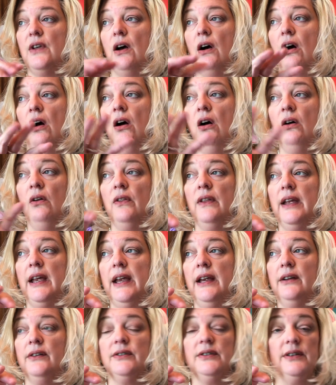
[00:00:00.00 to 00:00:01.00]
all the
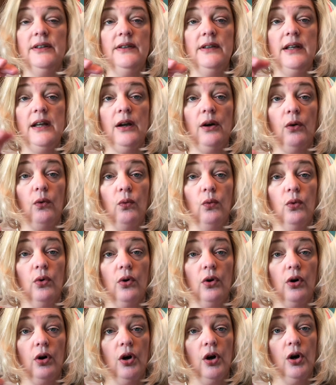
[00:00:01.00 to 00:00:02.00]
angles in there
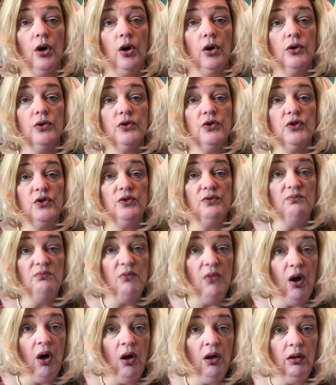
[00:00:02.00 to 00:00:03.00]
were
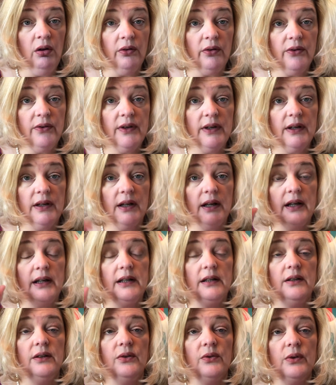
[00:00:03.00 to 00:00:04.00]
smaller than
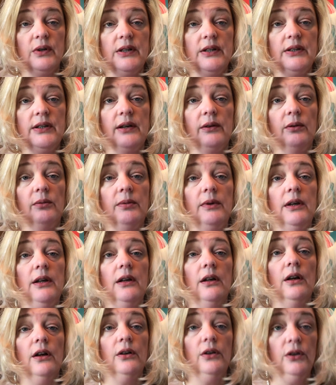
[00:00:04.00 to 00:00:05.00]
90 degrees, they would be
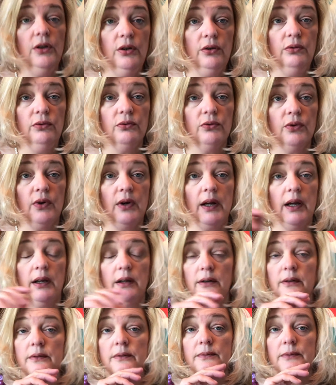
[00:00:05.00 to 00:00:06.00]
acute
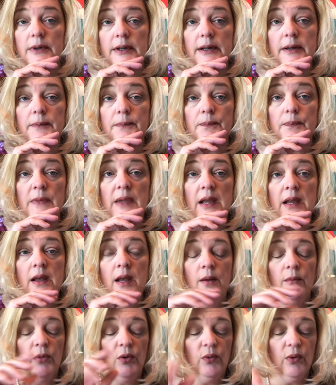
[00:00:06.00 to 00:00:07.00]
triangle, right?
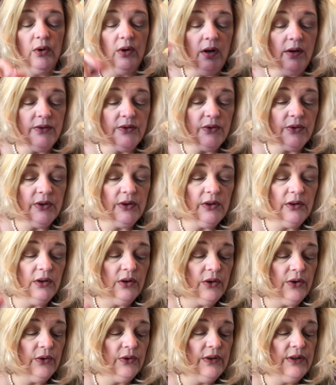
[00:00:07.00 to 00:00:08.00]
But we're also going to
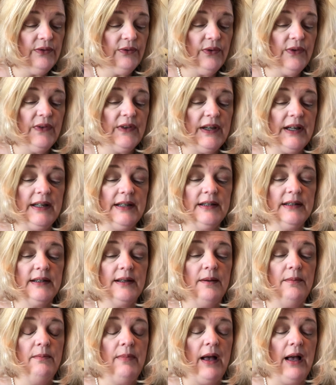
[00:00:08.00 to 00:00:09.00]
learn different things
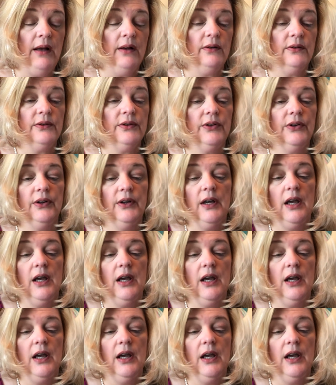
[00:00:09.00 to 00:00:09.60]
about